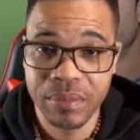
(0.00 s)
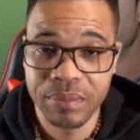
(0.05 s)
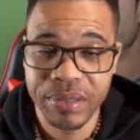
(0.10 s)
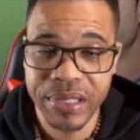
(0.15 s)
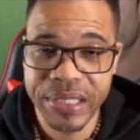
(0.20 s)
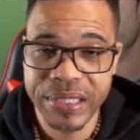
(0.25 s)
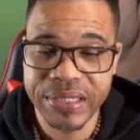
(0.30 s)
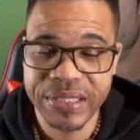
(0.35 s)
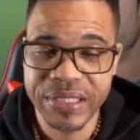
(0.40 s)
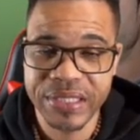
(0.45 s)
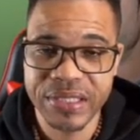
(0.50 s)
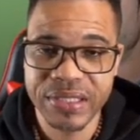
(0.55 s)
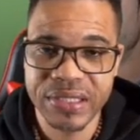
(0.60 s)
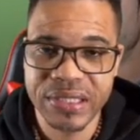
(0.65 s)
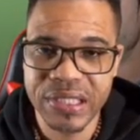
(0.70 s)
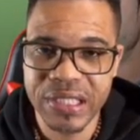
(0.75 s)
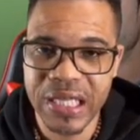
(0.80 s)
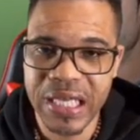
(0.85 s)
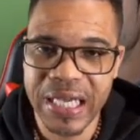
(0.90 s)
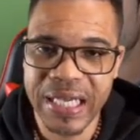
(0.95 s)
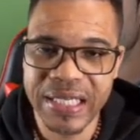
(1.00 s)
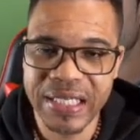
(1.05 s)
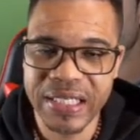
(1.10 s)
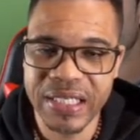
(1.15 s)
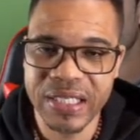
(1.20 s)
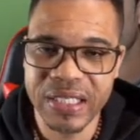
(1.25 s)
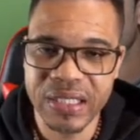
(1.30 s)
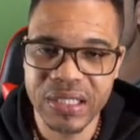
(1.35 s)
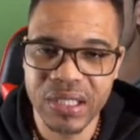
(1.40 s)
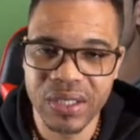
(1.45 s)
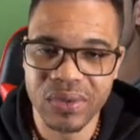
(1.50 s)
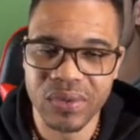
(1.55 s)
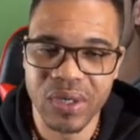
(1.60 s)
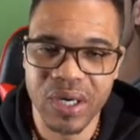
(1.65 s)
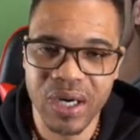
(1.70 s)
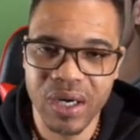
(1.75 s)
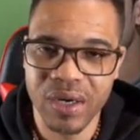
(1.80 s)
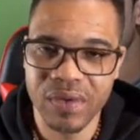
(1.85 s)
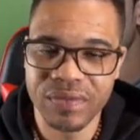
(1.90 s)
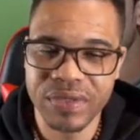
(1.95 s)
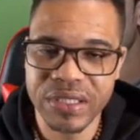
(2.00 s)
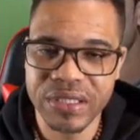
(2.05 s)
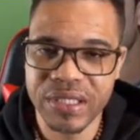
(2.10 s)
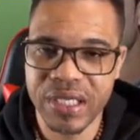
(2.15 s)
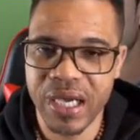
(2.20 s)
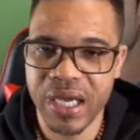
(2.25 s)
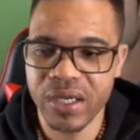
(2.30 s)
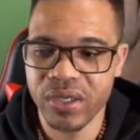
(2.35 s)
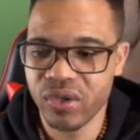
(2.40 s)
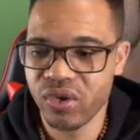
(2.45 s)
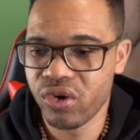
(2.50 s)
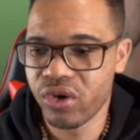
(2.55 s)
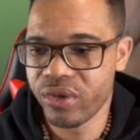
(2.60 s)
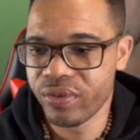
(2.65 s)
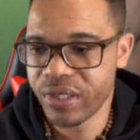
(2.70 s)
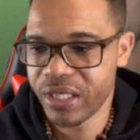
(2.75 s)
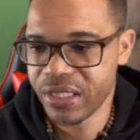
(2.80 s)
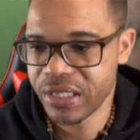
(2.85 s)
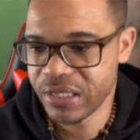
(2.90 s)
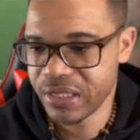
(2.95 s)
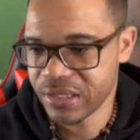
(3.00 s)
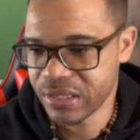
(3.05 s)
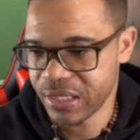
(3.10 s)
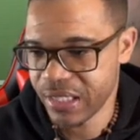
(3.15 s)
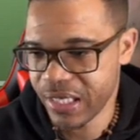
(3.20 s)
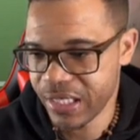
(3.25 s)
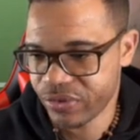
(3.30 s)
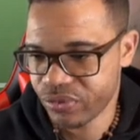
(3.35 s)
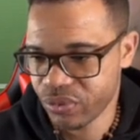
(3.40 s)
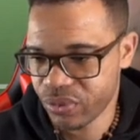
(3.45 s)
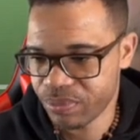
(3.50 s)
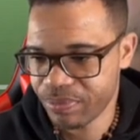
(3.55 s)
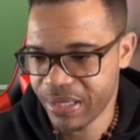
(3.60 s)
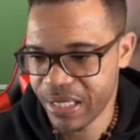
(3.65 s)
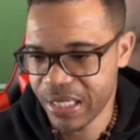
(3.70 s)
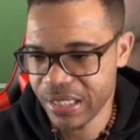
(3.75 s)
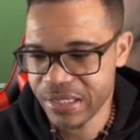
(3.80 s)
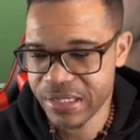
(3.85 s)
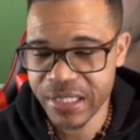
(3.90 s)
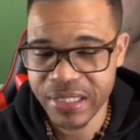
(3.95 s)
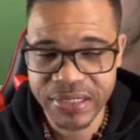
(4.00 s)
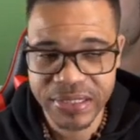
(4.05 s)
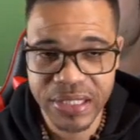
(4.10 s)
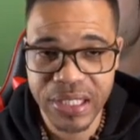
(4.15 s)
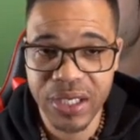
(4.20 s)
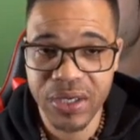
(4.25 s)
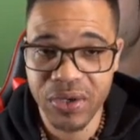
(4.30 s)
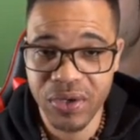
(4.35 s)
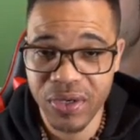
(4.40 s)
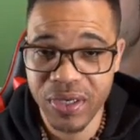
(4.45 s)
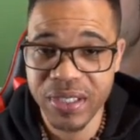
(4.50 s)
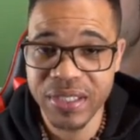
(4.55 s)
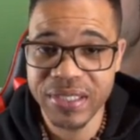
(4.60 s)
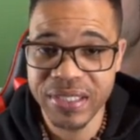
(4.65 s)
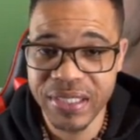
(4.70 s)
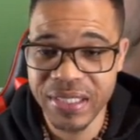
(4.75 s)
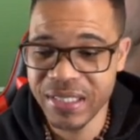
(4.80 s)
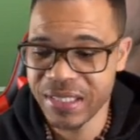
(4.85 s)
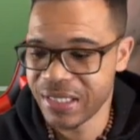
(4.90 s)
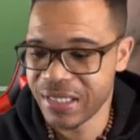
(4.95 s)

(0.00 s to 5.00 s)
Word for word: Pay attention to the and on all of these categories. And this next one, man, chase down artist.